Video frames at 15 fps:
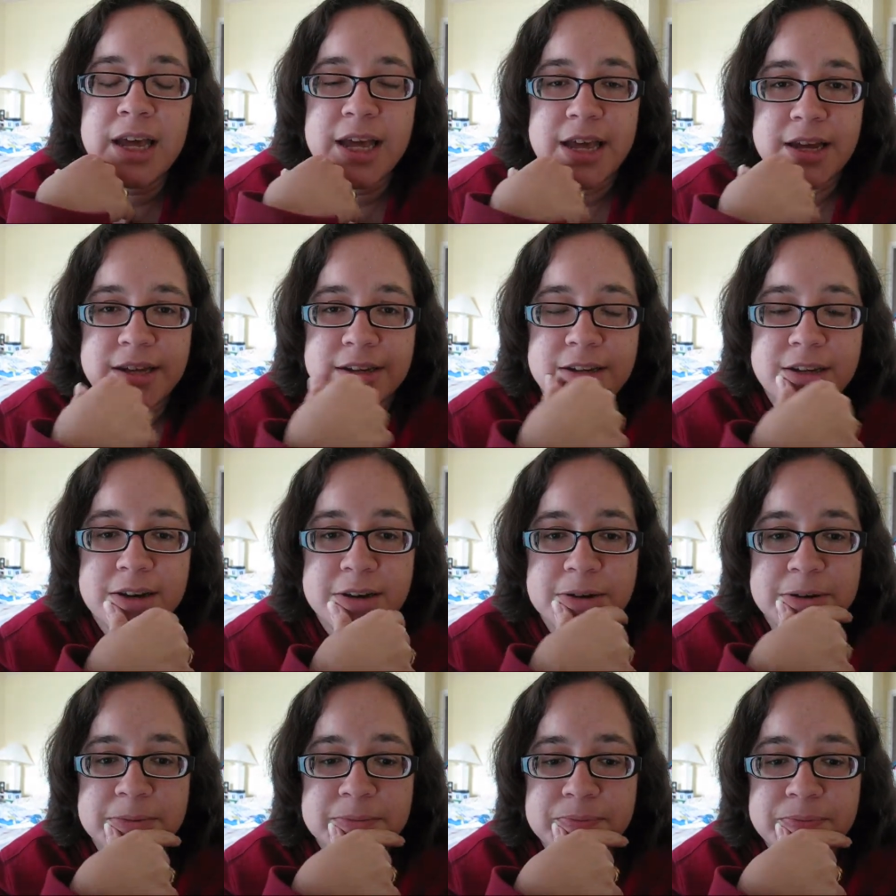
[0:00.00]
And
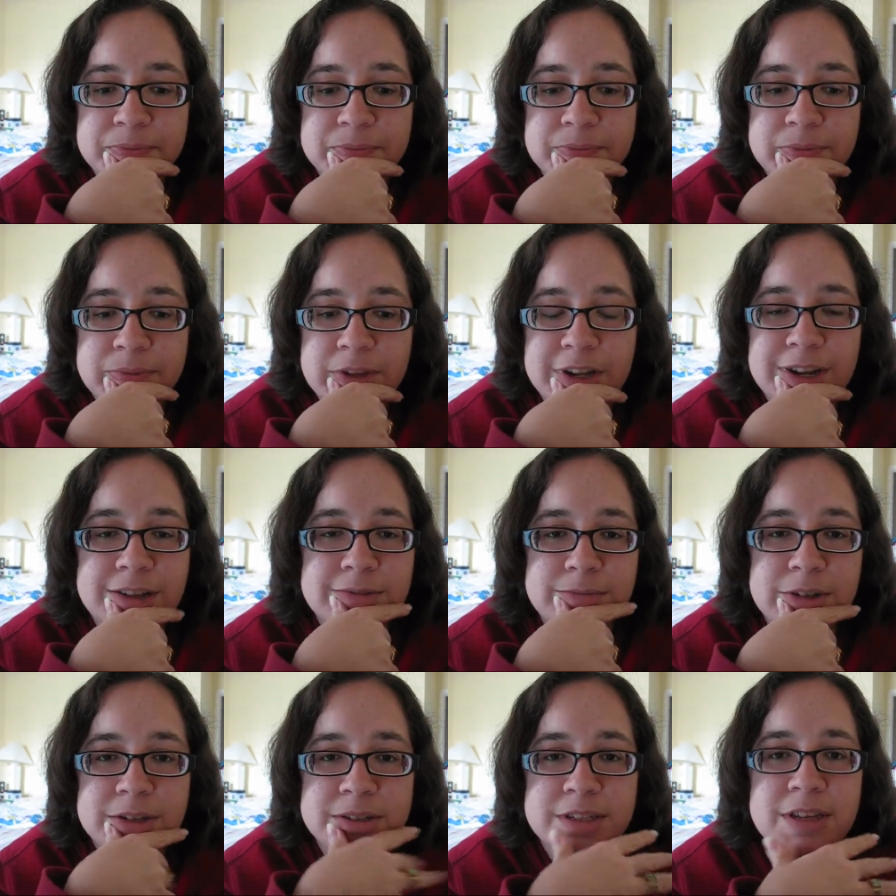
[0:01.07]
um, and
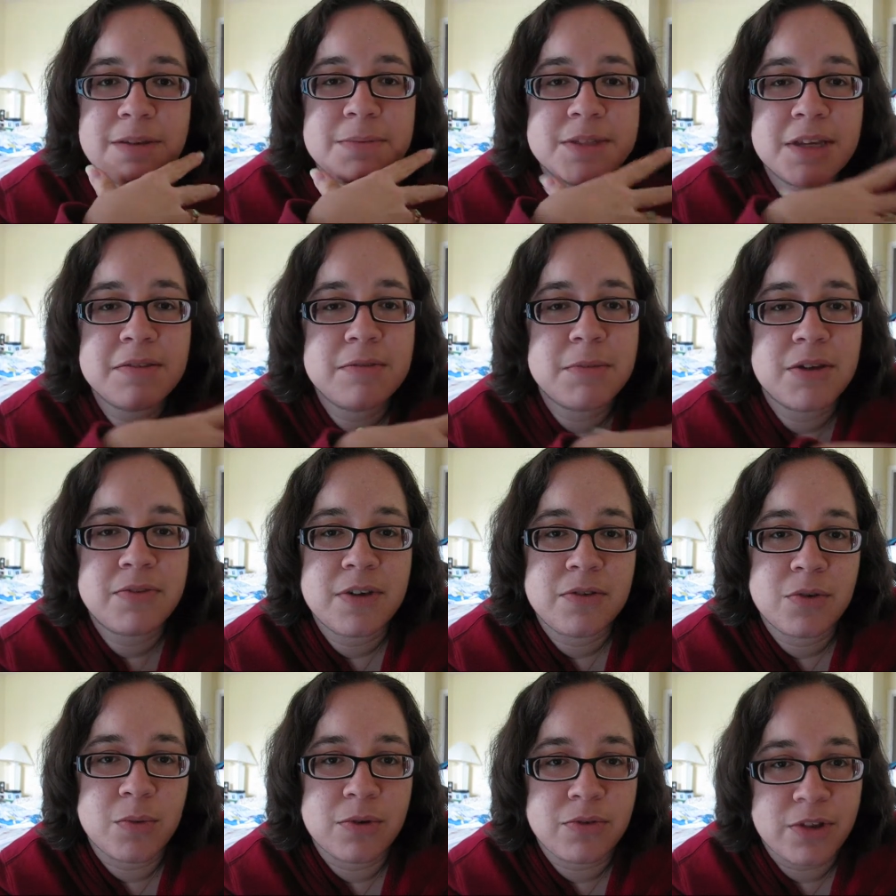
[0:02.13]
I'll, I'll say I'm saving my
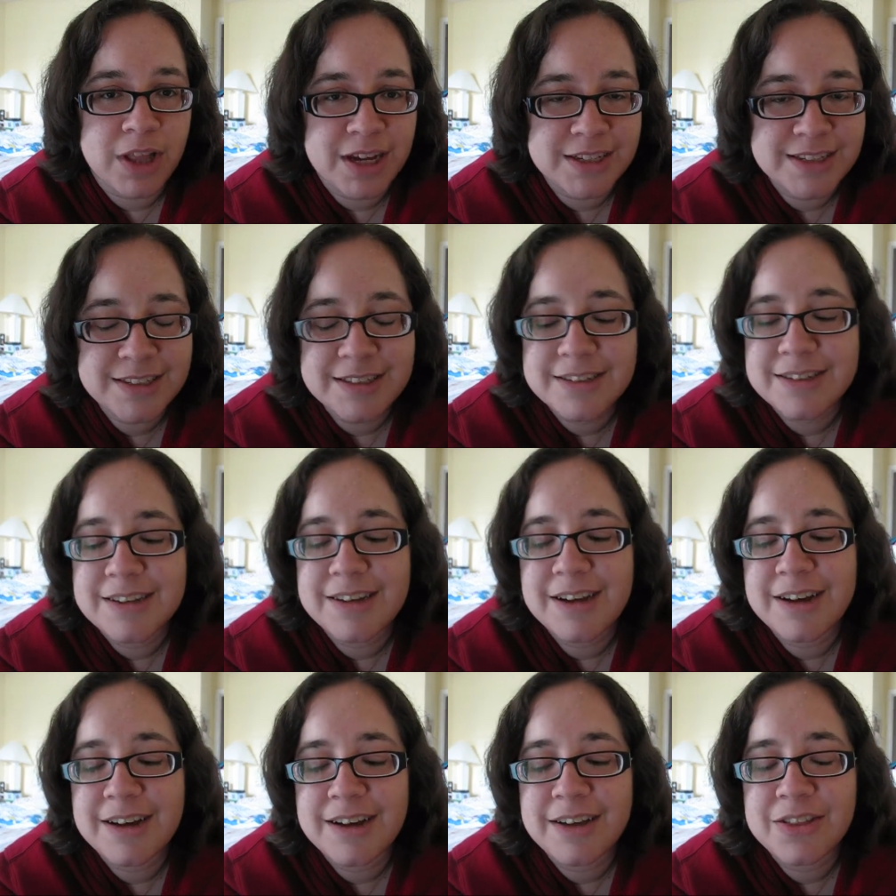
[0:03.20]
favorite one for last.
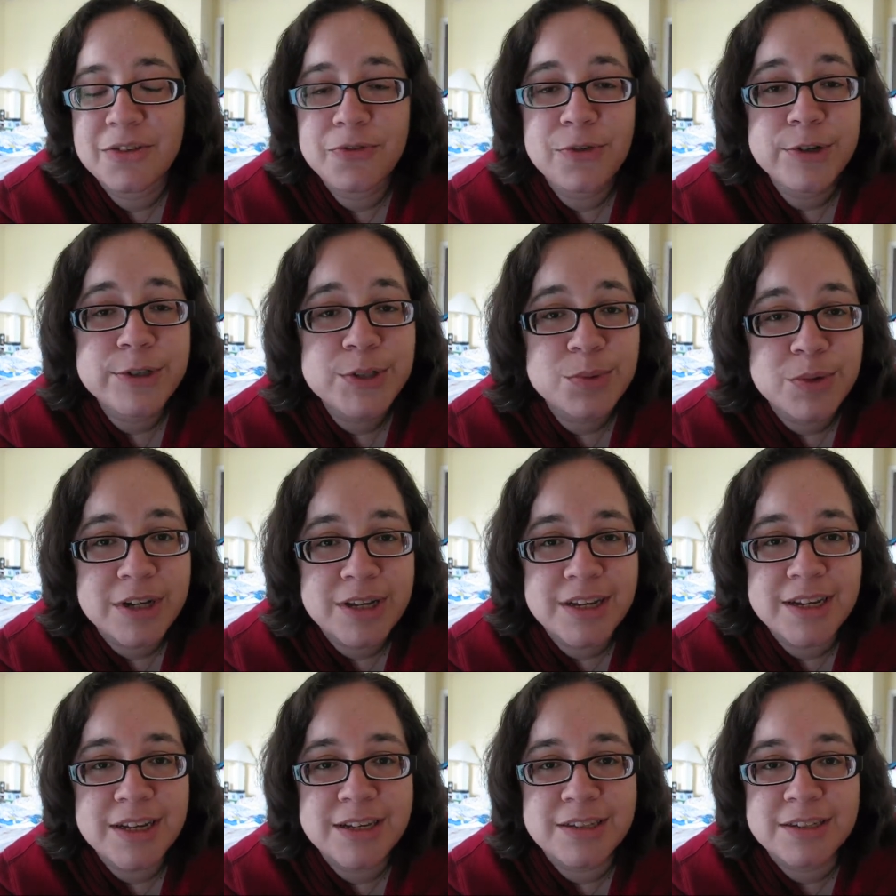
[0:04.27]
Uh, the first
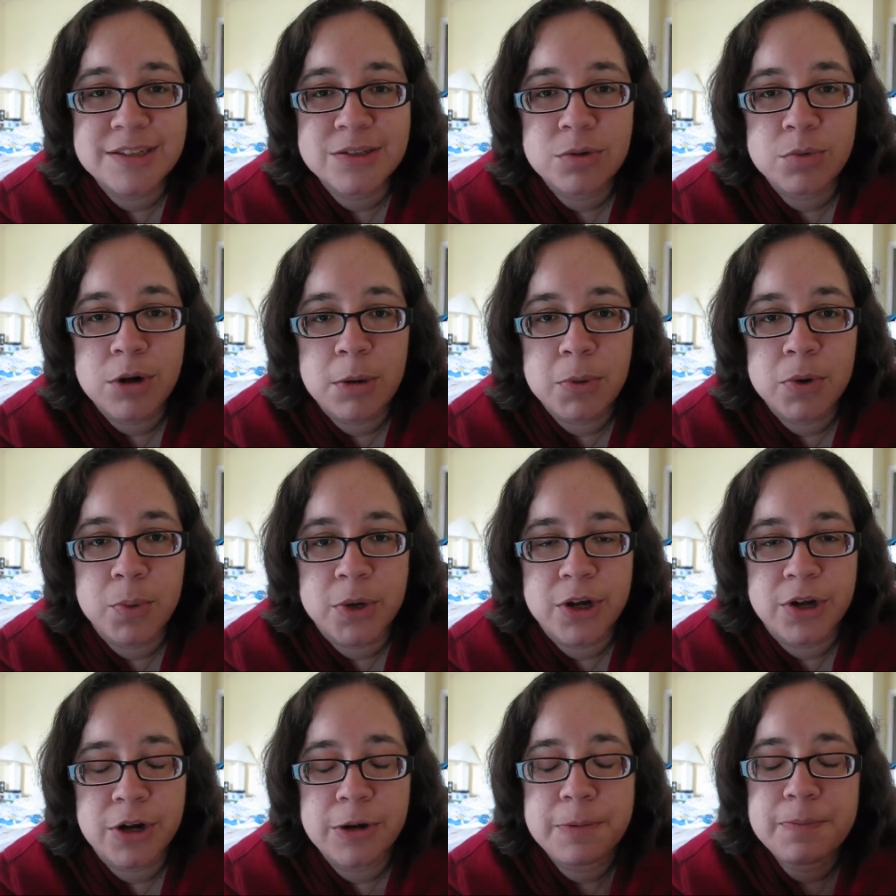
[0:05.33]
one is Robert
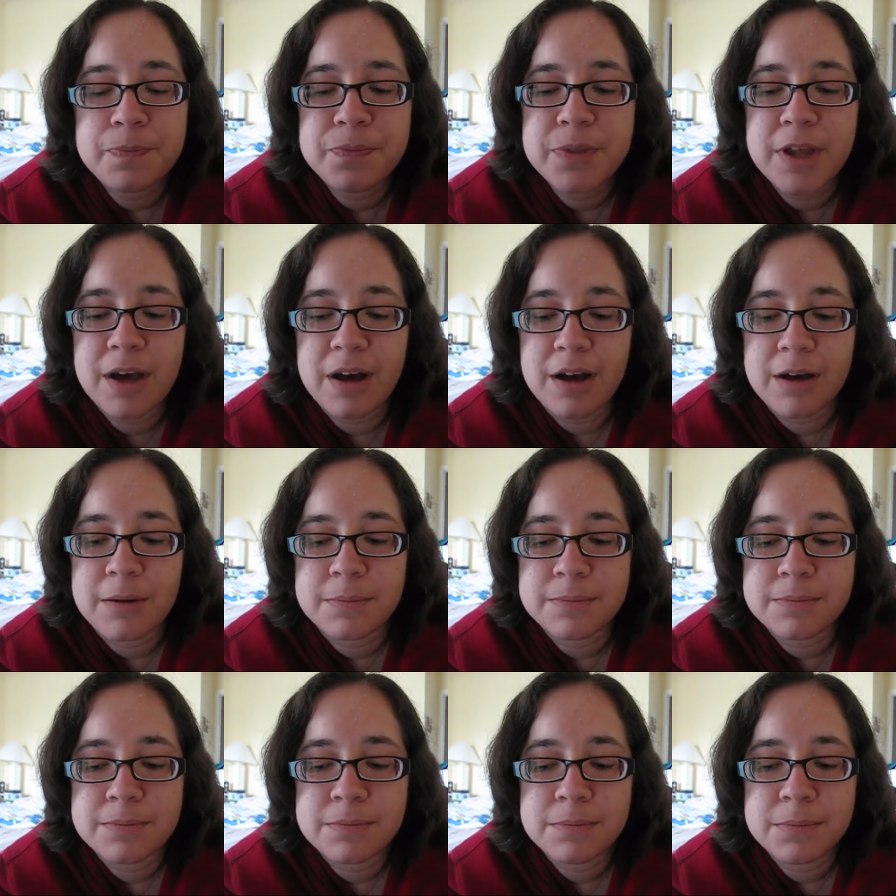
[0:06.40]
Whitaker.
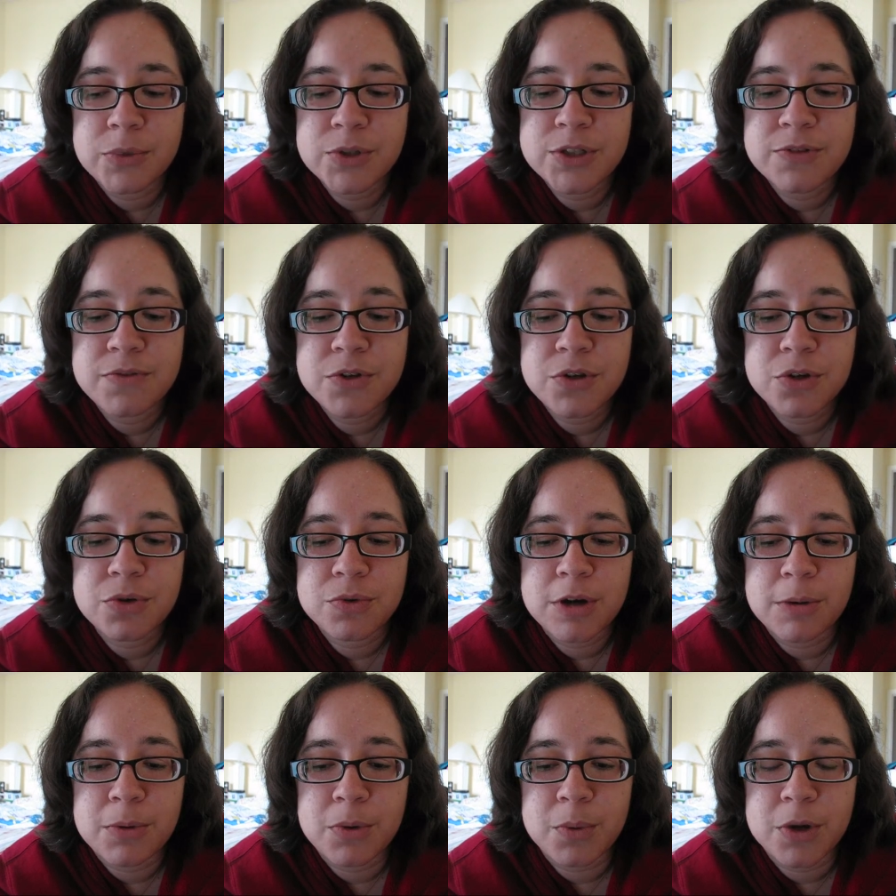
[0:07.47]
Um, most of you know
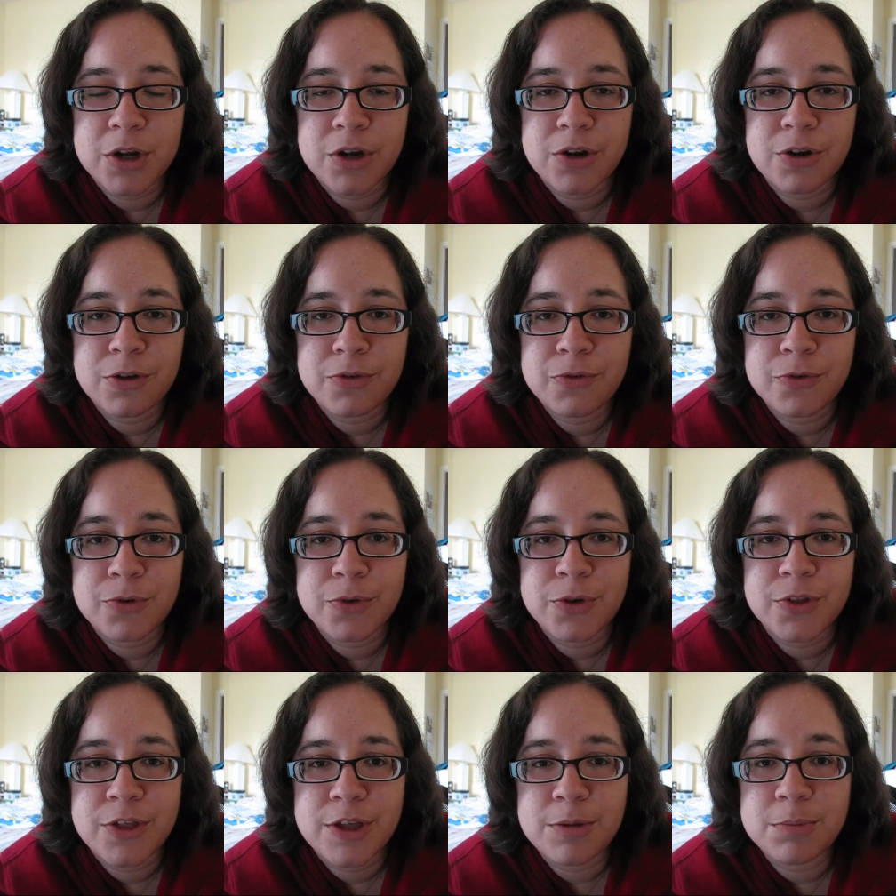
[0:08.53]
Robert Whitaker
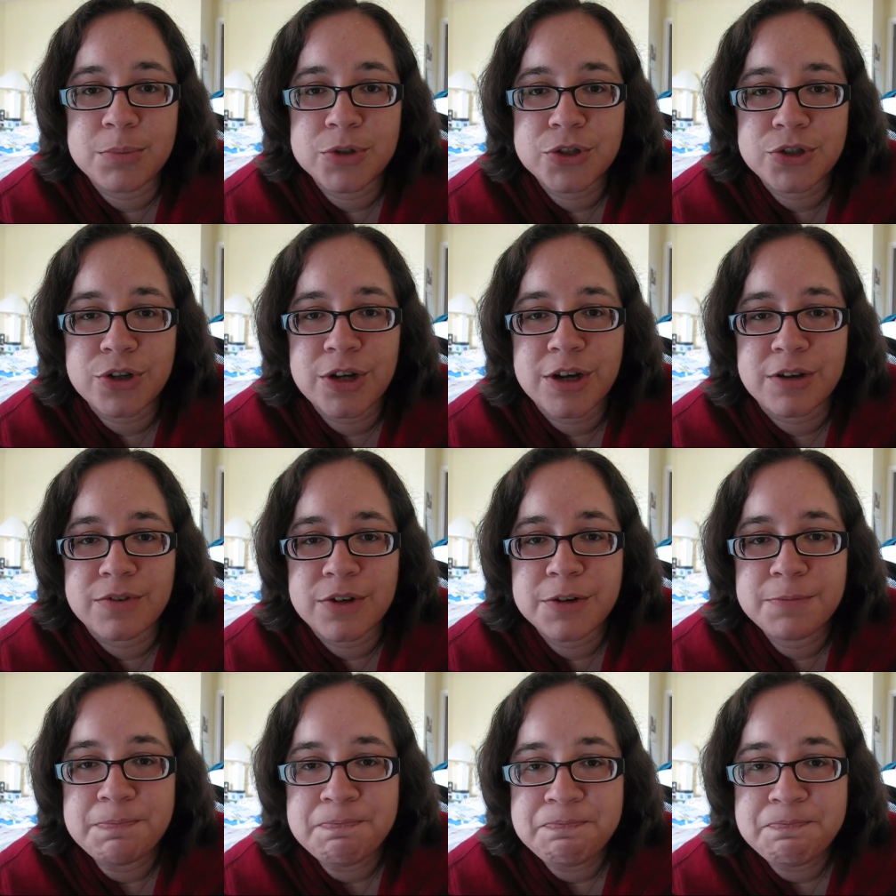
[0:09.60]
for the Butcher cover,